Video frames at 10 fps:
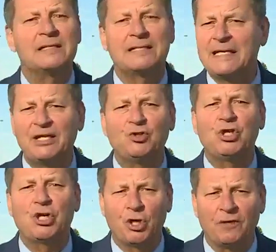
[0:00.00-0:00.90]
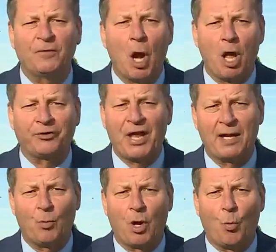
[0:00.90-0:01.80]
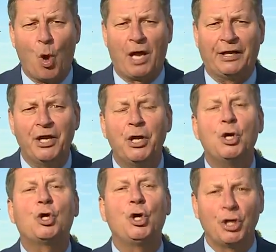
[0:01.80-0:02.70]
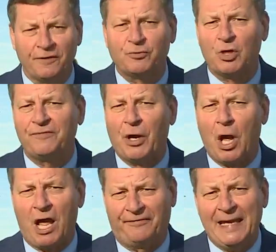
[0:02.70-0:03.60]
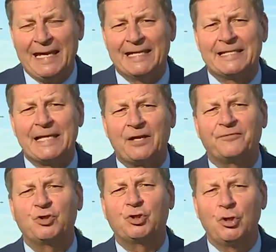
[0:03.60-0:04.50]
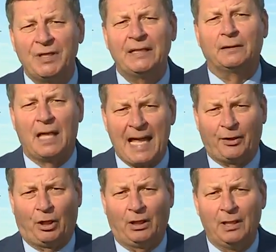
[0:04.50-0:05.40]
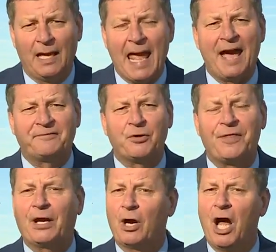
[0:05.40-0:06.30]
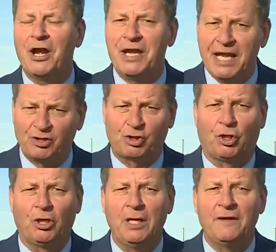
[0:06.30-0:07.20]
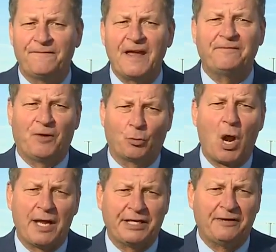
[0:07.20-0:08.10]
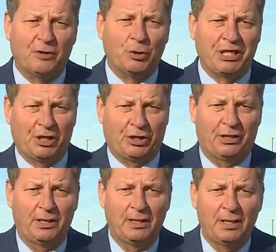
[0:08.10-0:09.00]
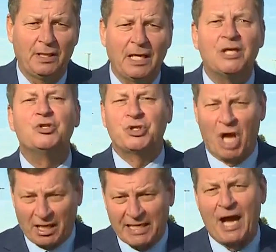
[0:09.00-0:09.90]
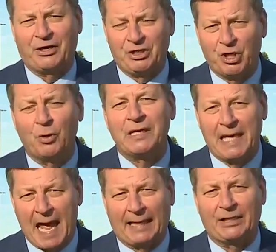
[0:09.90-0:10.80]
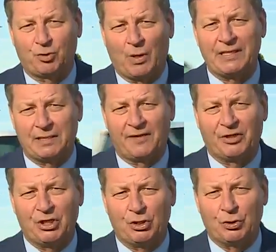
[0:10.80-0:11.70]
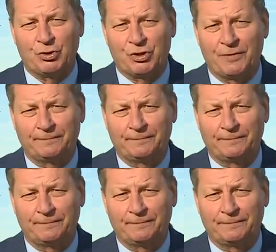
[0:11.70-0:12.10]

conceded she could have called 911, could have driven off instead of shooting Lytle after their initial fateful rendezvous here. In Sauk County, Tony Galli, 27 News.